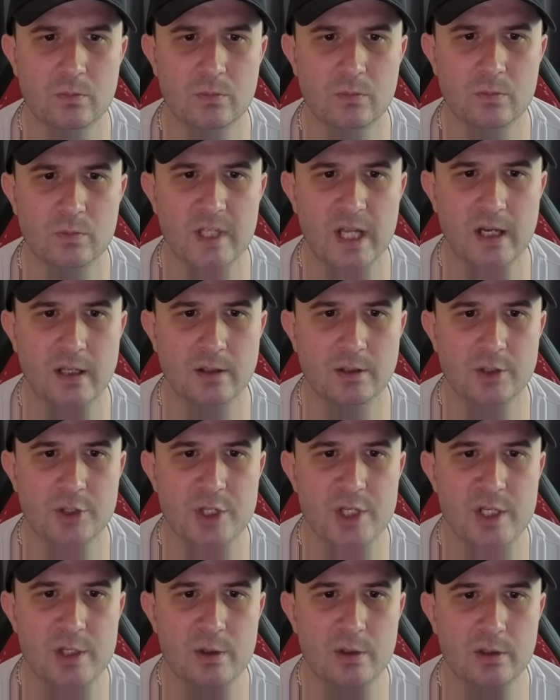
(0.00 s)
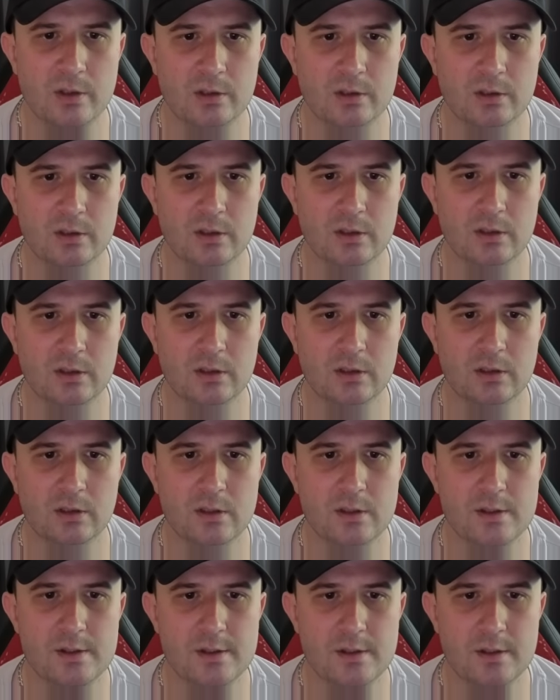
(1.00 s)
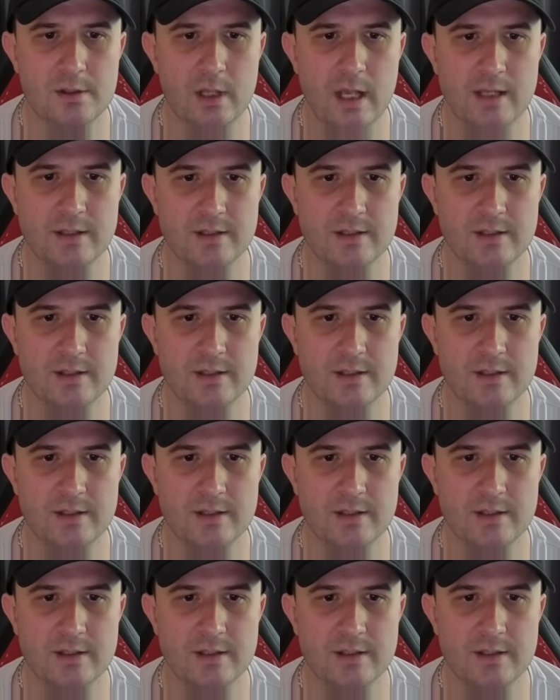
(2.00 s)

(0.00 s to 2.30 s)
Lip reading: Yeah, new and